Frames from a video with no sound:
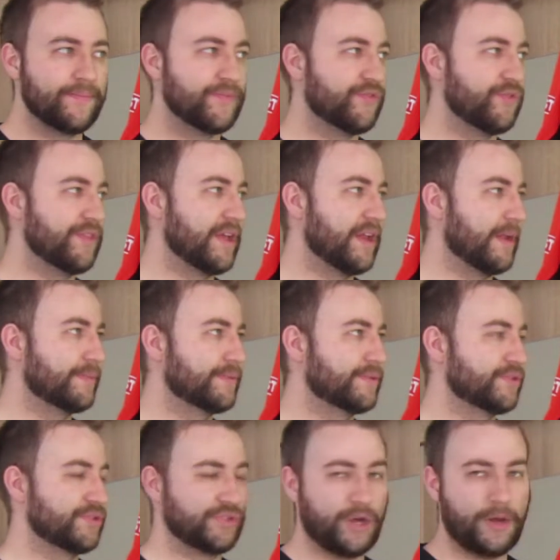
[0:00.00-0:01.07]
through their club's
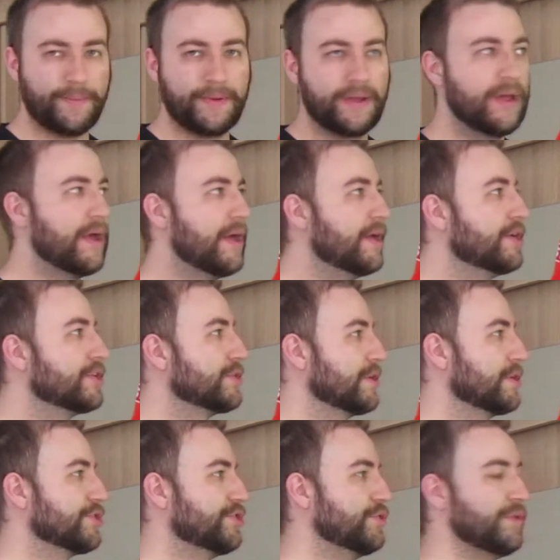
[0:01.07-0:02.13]
shop. So I
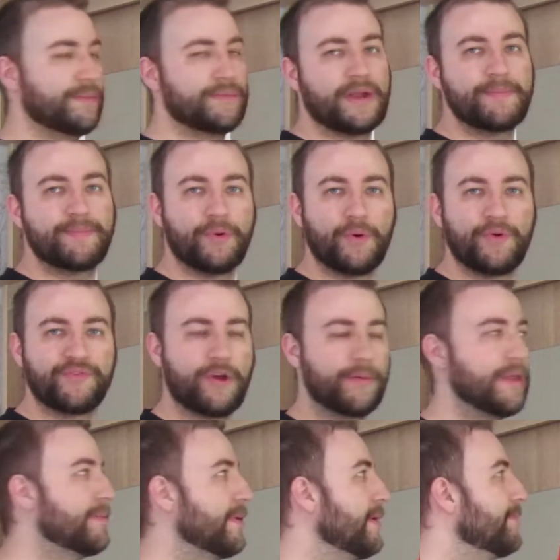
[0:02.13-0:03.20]
got two of them that I bought from
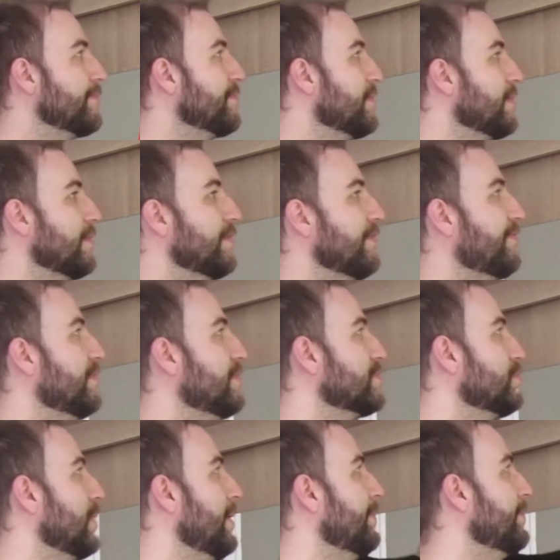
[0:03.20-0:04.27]
eBay. The
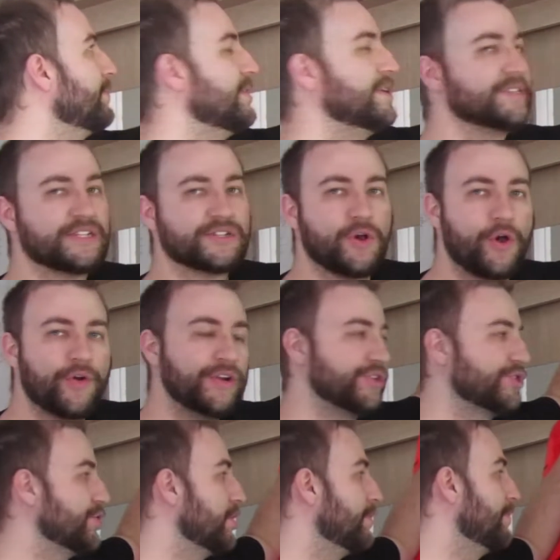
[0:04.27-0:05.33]
first one is this
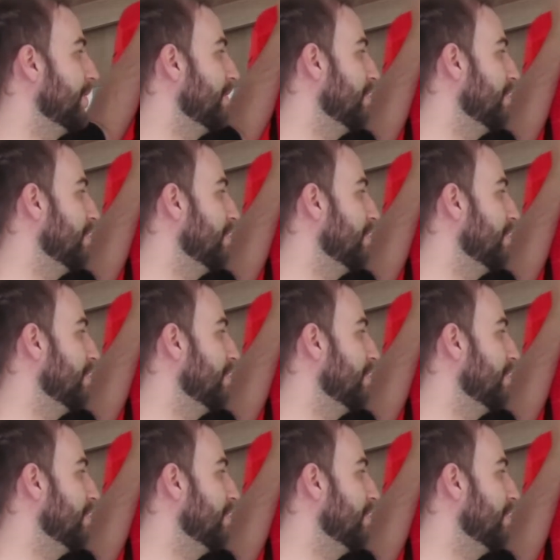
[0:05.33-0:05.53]
orange shirt by